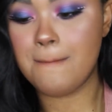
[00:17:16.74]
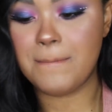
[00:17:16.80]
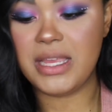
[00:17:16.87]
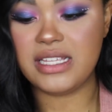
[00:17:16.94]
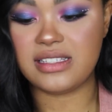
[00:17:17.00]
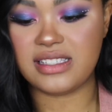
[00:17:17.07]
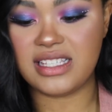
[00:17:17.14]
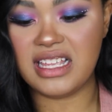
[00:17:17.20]

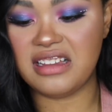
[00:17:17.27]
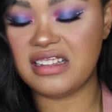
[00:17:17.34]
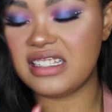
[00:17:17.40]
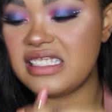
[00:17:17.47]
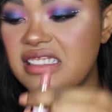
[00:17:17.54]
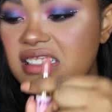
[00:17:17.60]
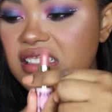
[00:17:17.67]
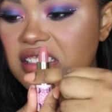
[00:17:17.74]
Piece de
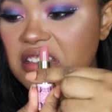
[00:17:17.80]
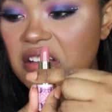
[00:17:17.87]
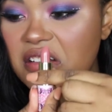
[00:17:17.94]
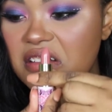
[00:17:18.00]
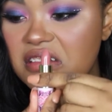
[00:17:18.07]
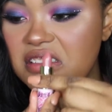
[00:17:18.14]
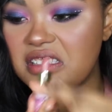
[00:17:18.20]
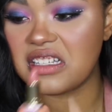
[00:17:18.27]

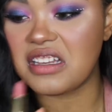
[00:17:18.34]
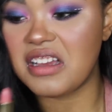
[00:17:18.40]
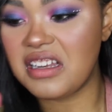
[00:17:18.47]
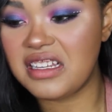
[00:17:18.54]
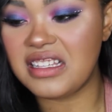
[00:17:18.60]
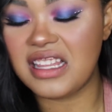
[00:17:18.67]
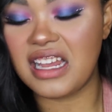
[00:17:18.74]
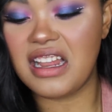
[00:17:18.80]
resistance, the
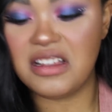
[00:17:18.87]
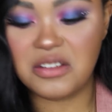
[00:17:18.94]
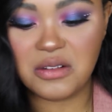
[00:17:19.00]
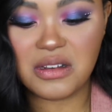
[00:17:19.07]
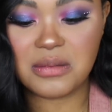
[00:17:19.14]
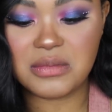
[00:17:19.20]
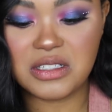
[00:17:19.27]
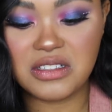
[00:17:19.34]
color that I
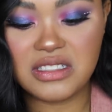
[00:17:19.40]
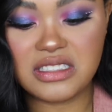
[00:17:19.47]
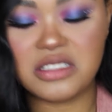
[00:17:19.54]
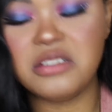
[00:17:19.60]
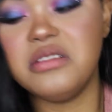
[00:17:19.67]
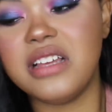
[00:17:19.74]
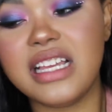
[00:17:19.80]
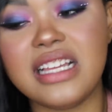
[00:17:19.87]
know I'm
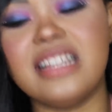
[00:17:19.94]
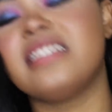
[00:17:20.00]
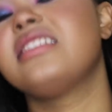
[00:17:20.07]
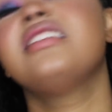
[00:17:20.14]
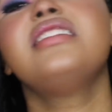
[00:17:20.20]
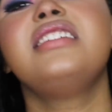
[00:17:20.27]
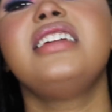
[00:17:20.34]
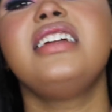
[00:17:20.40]
going to wear
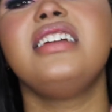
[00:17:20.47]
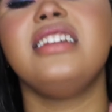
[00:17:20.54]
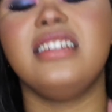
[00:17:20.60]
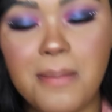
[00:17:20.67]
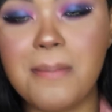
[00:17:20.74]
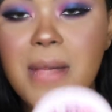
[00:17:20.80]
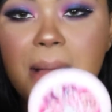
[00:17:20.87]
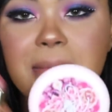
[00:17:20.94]

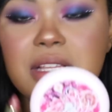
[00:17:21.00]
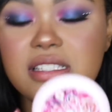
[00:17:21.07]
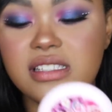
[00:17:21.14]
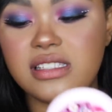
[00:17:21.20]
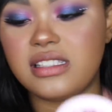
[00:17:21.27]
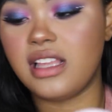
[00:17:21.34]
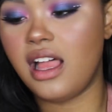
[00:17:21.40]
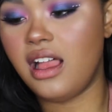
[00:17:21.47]
today. Mama
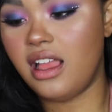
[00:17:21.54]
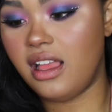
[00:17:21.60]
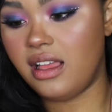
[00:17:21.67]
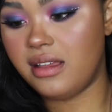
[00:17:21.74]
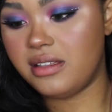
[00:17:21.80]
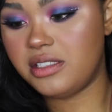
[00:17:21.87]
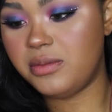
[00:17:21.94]
Star.